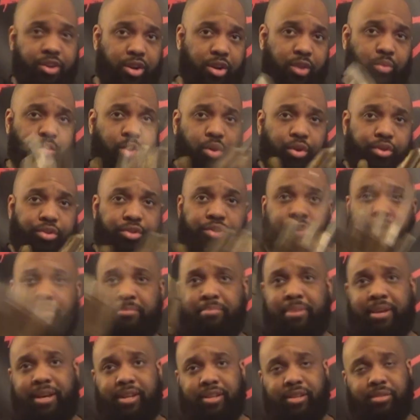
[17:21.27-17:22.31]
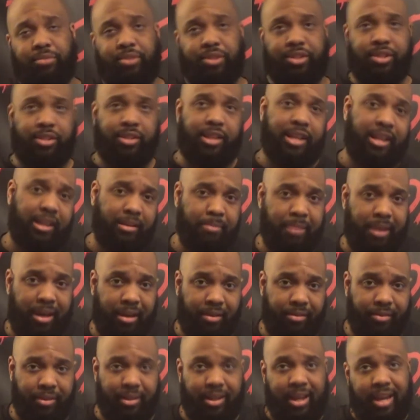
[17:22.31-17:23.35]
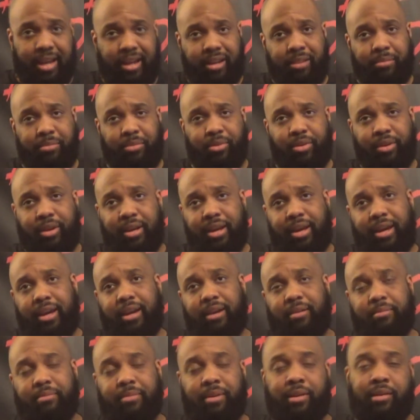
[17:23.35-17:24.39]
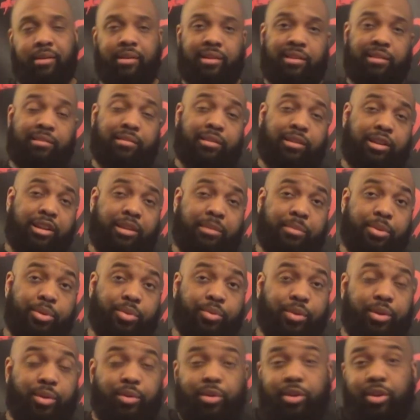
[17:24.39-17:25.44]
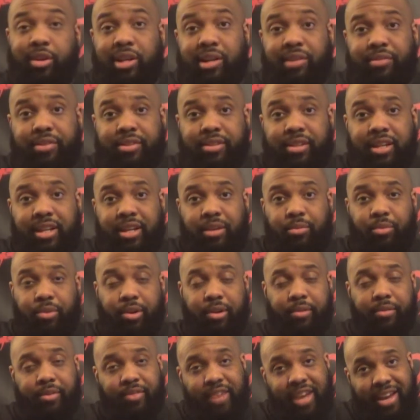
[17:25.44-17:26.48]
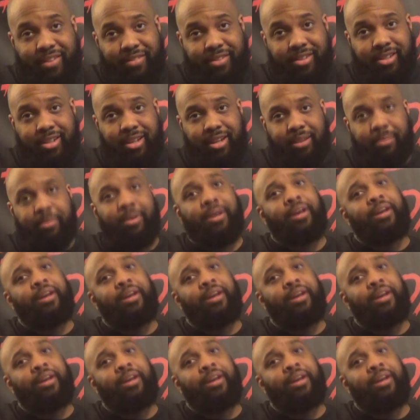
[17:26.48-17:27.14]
Your worst to best, and what you think about it. If you like them or you hate them, or you're in between, or you never seen one. If you haven't seen them,